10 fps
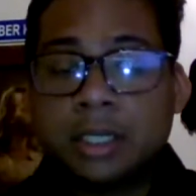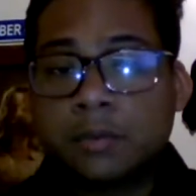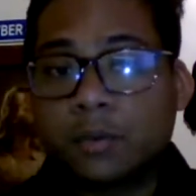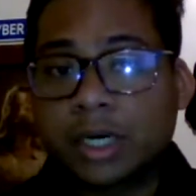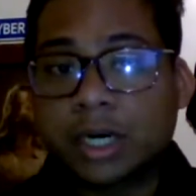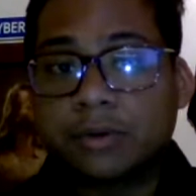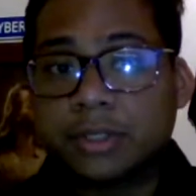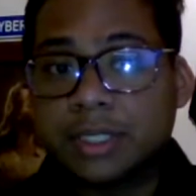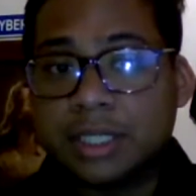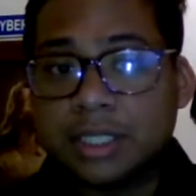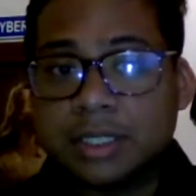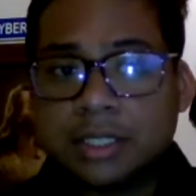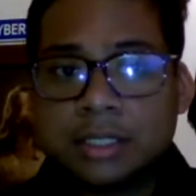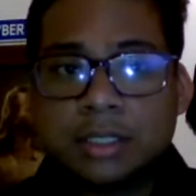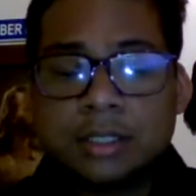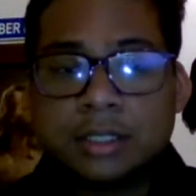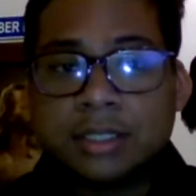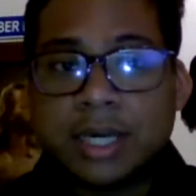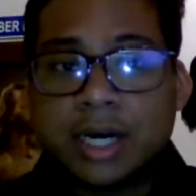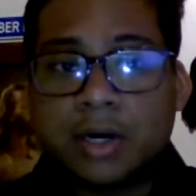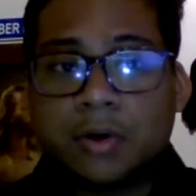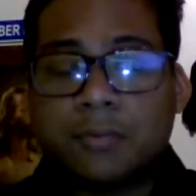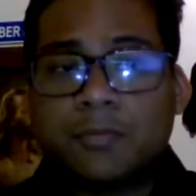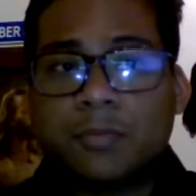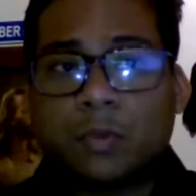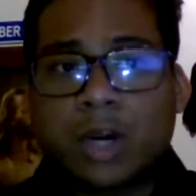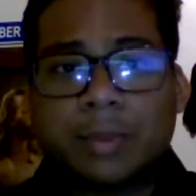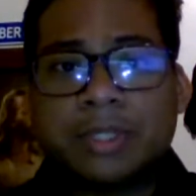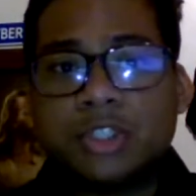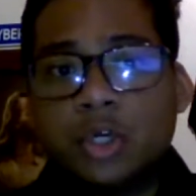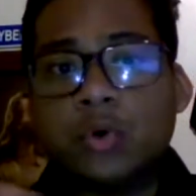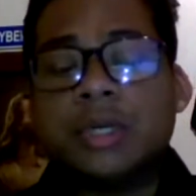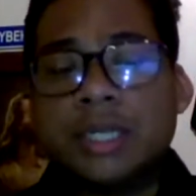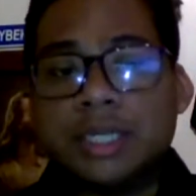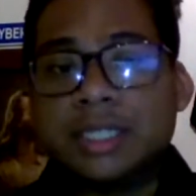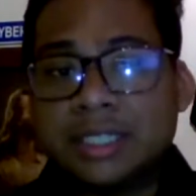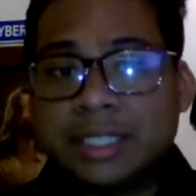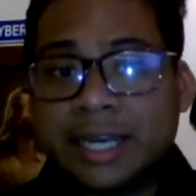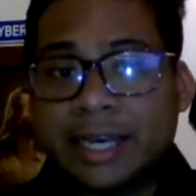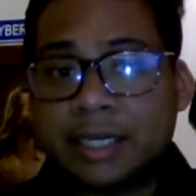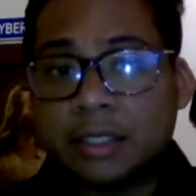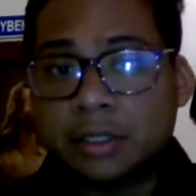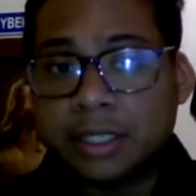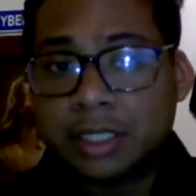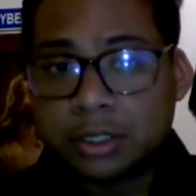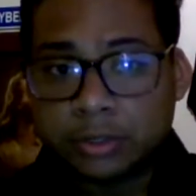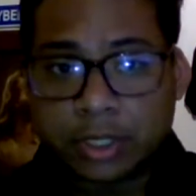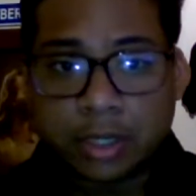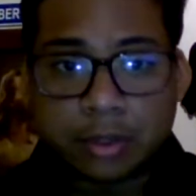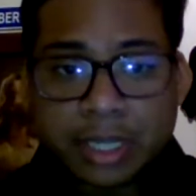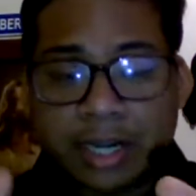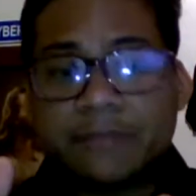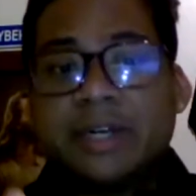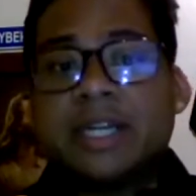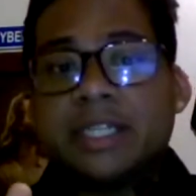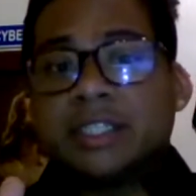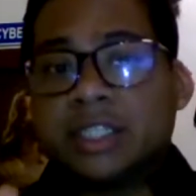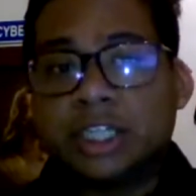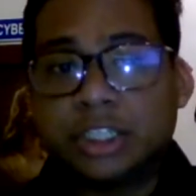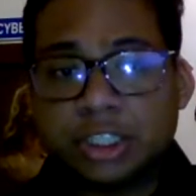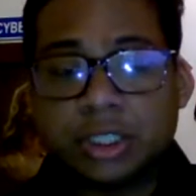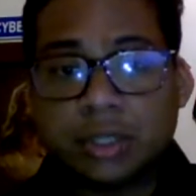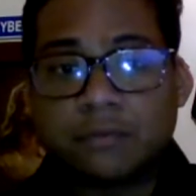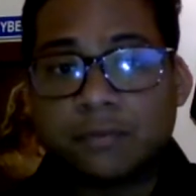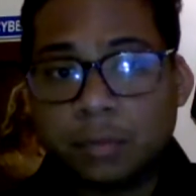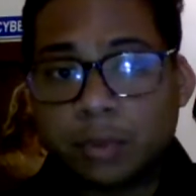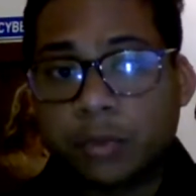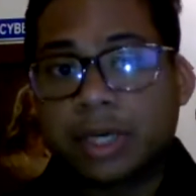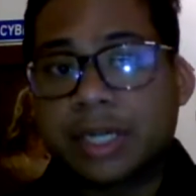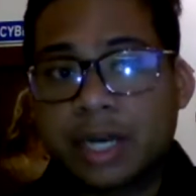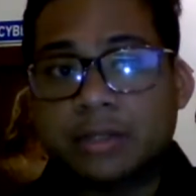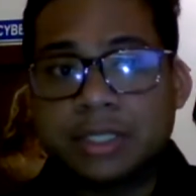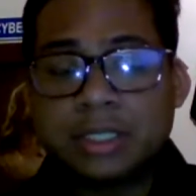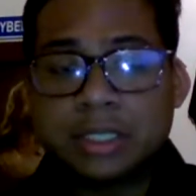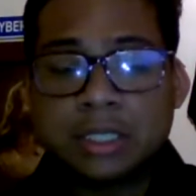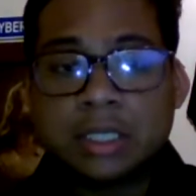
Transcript: workout routines. Now, what I've been doing is that throughout every session of my workouts,